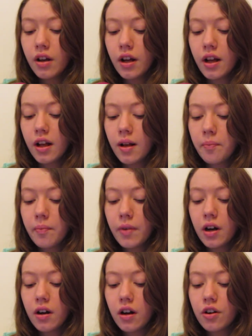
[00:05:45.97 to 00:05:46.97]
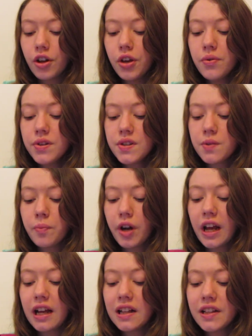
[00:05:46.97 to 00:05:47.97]
um are you a
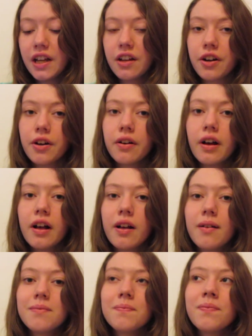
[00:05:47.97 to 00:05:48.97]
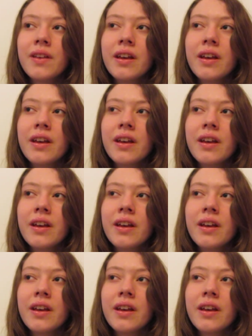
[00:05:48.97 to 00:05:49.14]
spring cleaner um